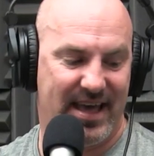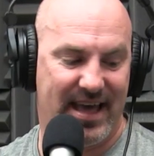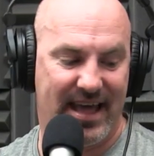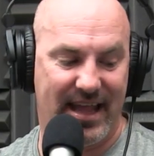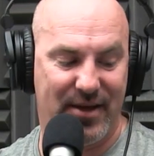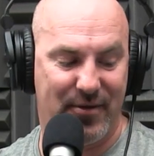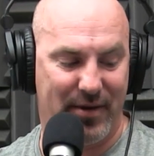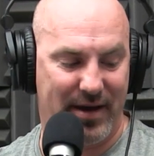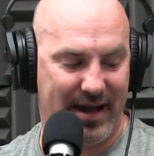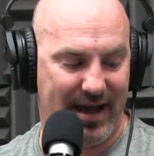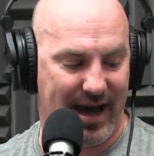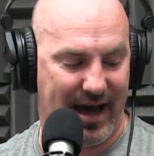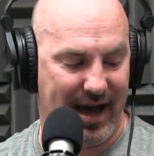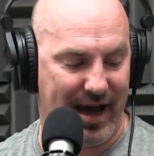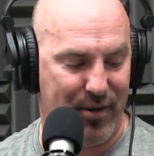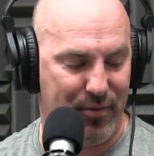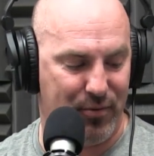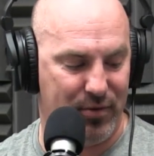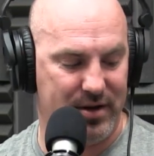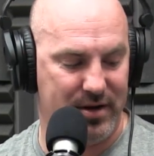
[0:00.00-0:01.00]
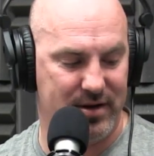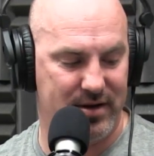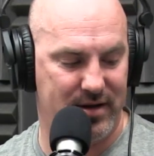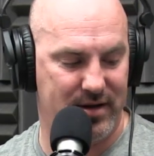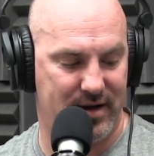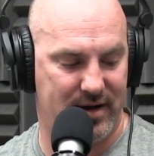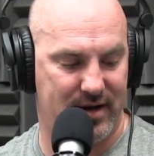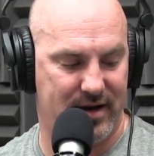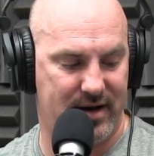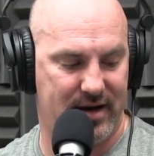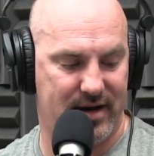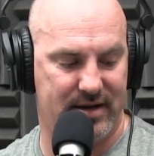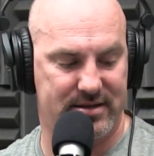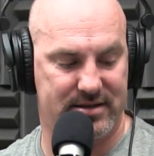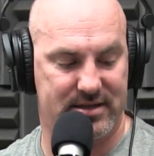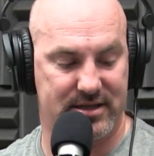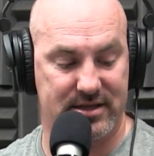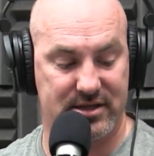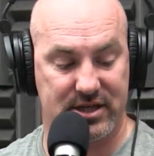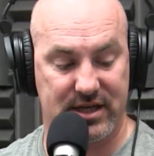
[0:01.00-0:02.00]
Anyway, I would uh,
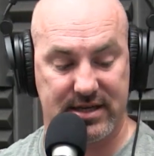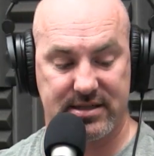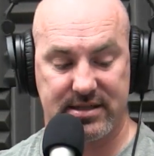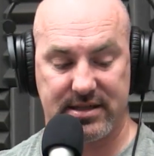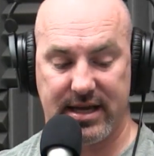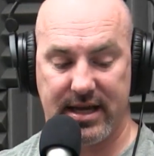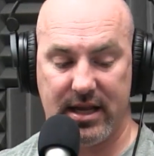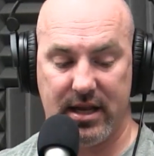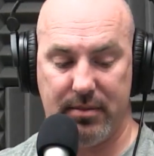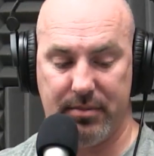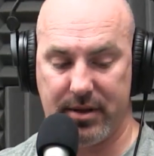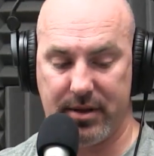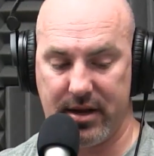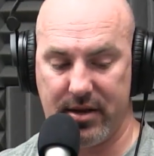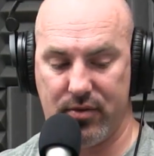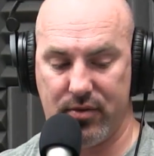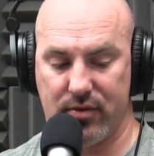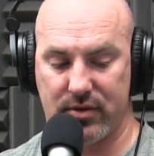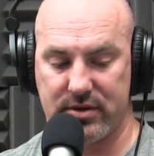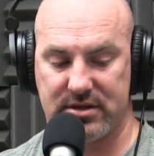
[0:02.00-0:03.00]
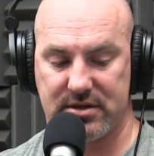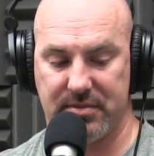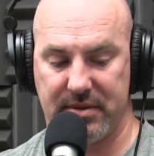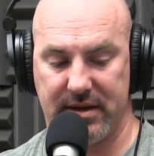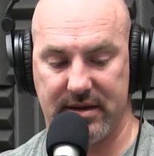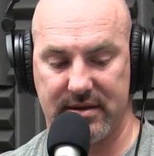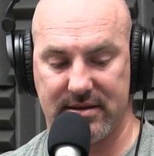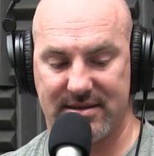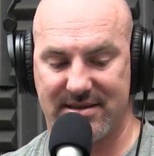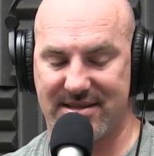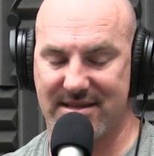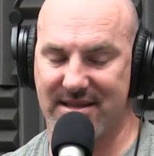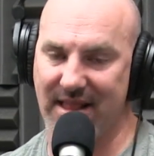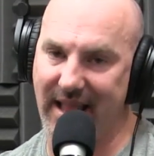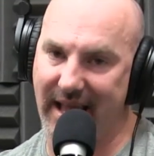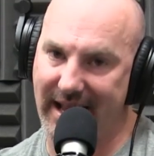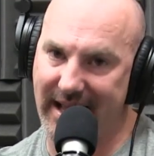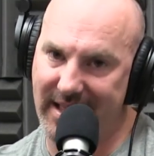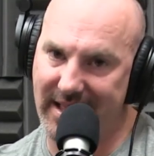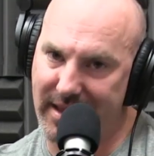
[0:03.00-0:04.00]
suggest to anybody who wants to be
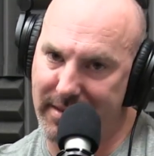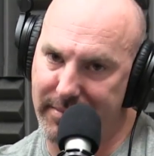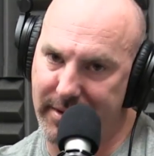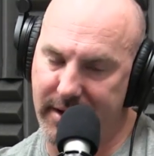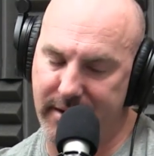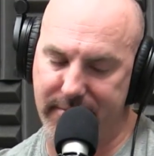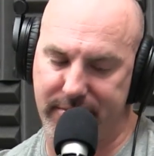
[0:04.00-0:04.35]
slightly better